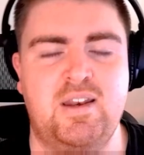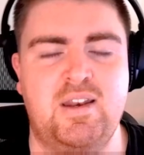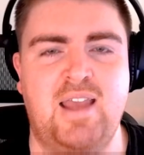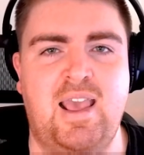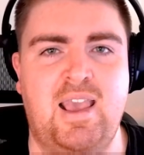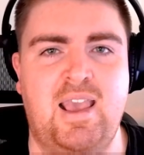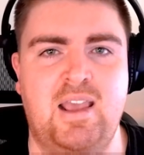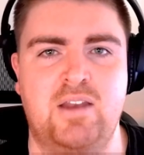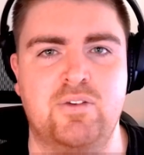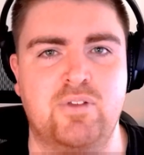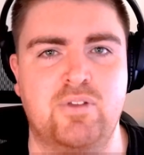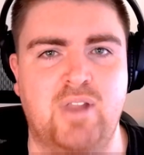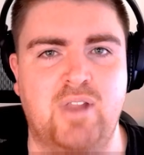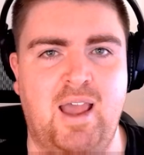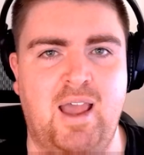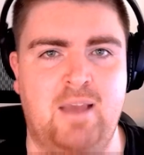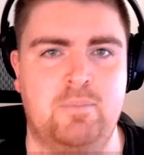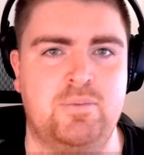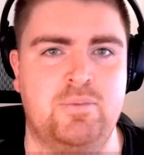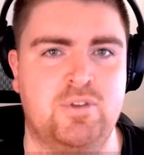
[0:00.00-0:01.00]
handle
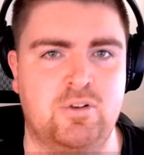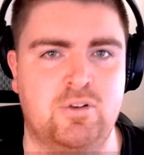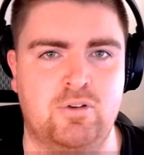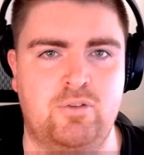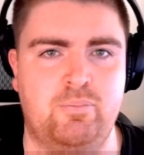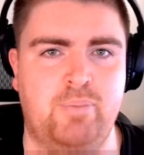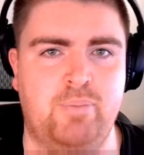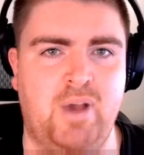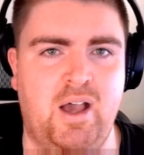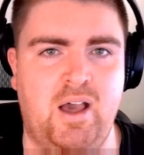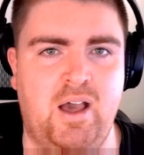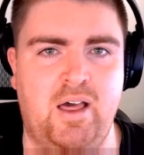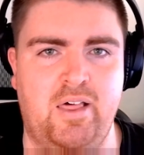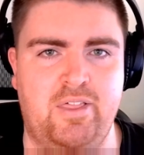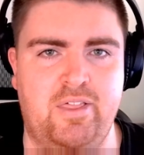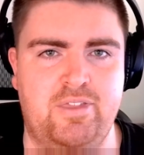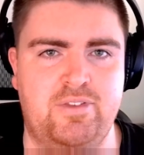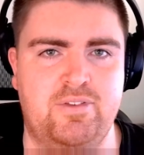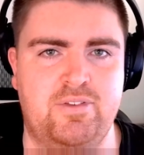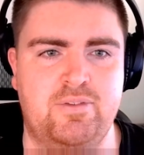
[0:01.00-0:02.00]
absolute
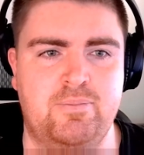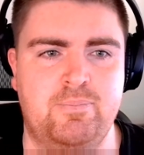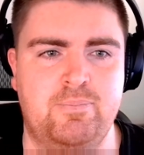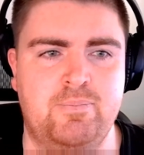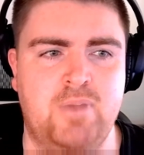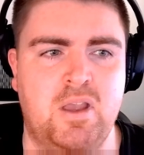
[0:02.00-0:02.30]
paths.